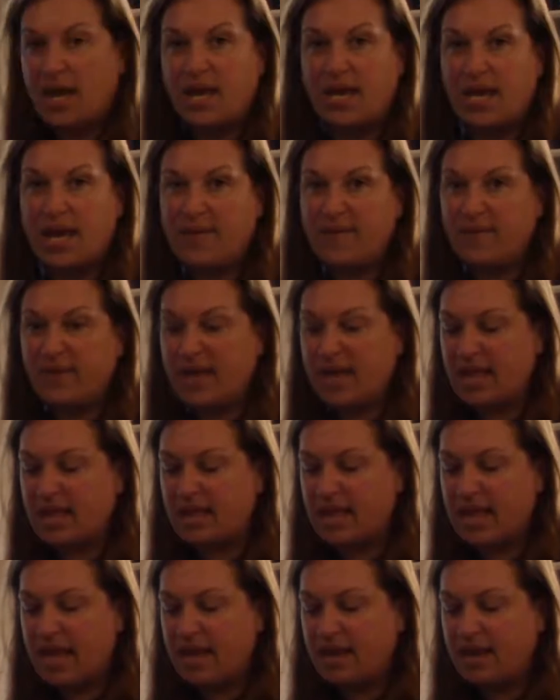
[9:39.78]
Can't forget
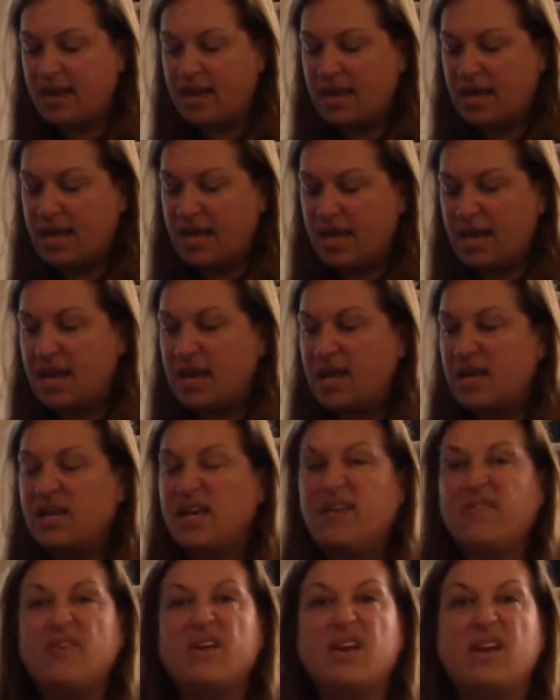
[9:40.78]
that. And I'll
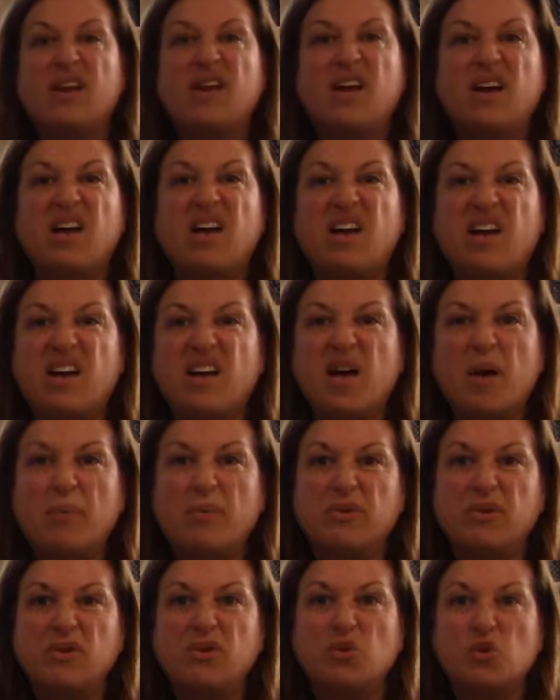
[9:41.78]
give it a
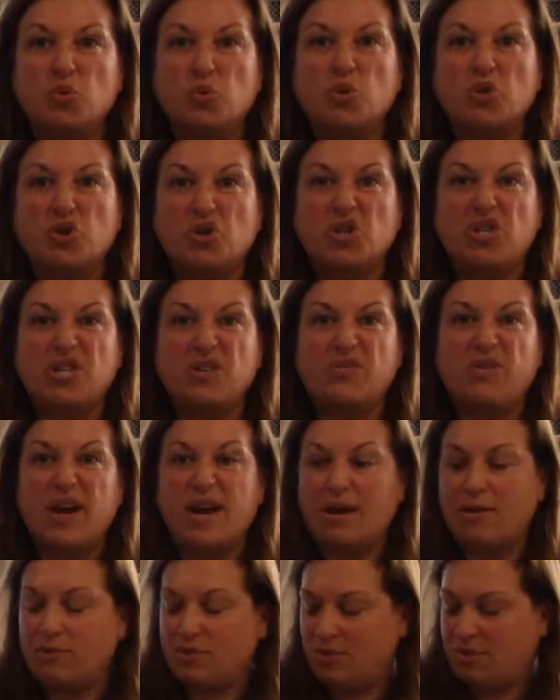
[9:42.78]
couple of zhuzhes
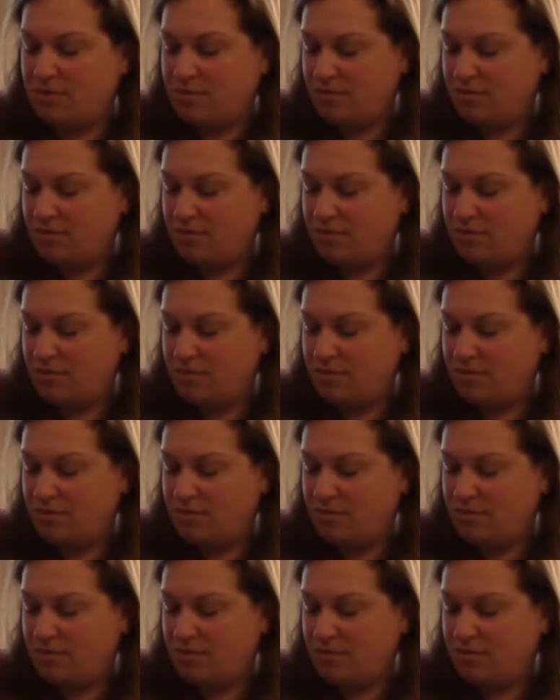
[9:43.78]
around.